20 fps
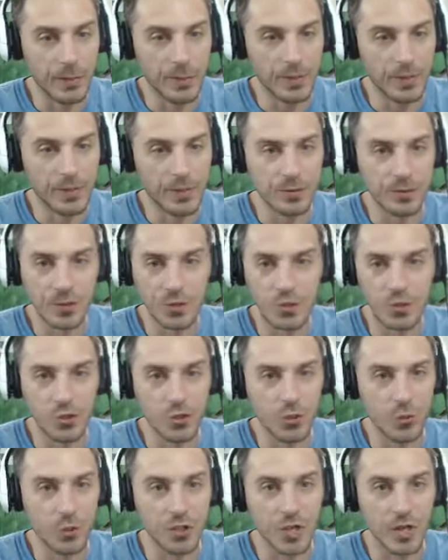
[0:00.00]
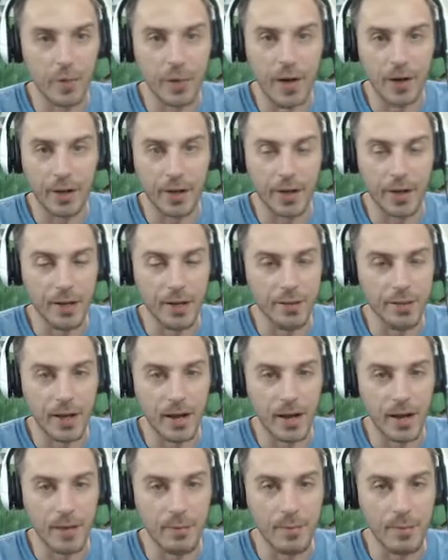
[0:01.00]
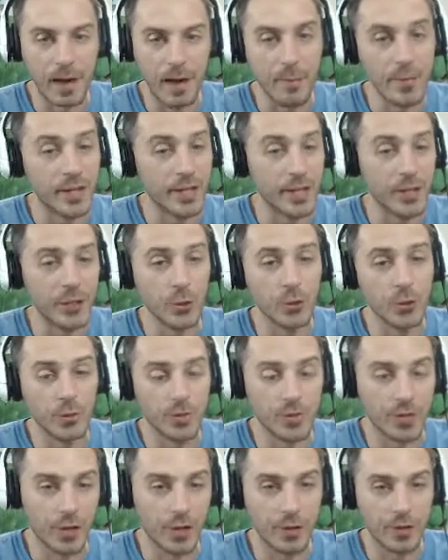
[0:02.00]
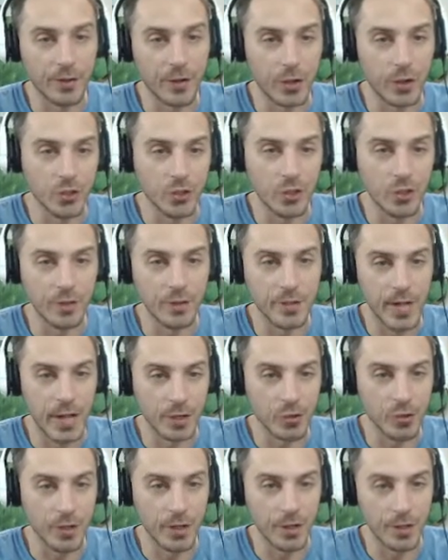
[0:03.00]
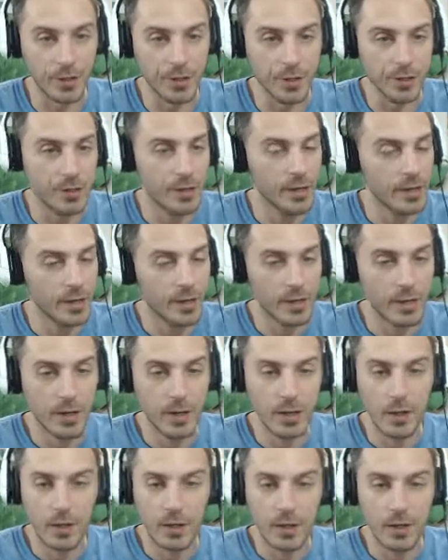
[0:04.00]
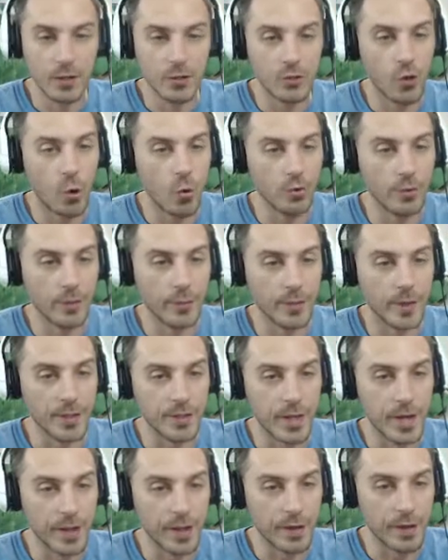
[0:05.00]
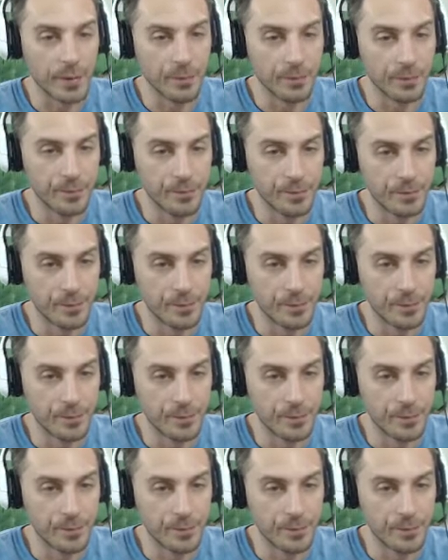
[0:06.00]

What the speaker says: Let's just switch him out, I guess. I made a huge mistake right there. I should have attached right here. Totally messed that up.